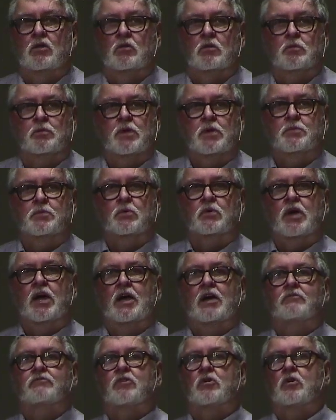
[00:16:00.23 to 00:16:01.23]
people
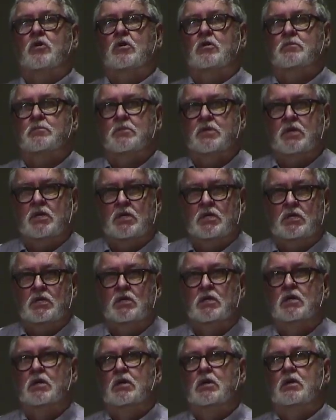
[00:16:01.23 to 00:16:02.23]
have hurt
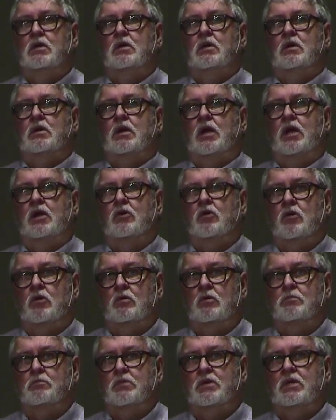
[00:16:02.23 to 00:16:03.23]
me and
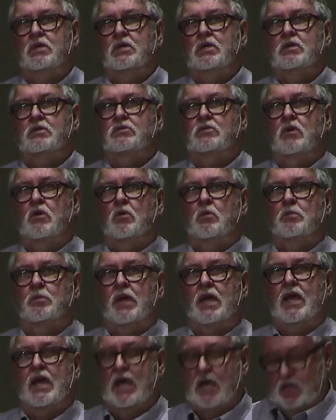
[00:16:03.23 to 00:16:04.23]
hurt me so
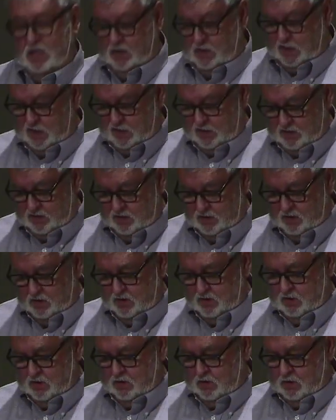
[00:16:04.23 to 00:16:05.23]
bad, and
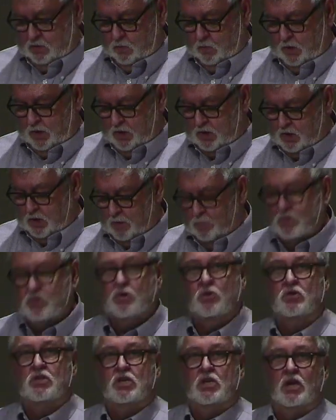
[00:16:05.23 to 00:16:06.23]
when it comes
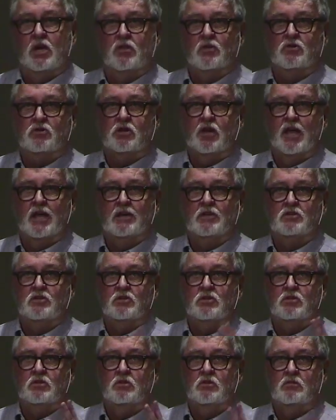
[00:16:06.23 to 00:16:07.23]
to the other
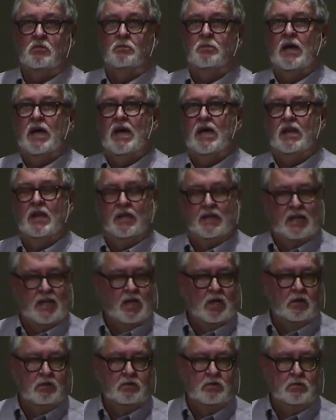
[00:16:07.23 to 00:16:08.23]
slices of the pie, like
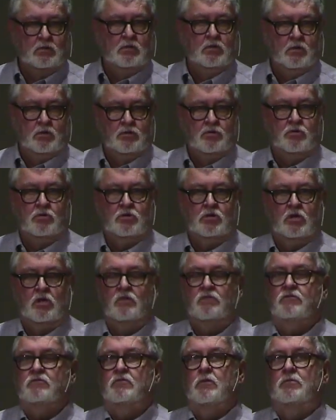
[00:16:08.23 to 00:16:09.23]
how you hurt
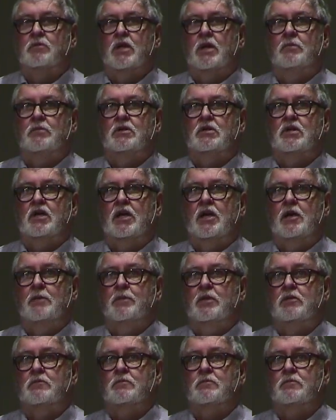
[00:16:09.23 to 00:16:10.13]
yourself from time to time and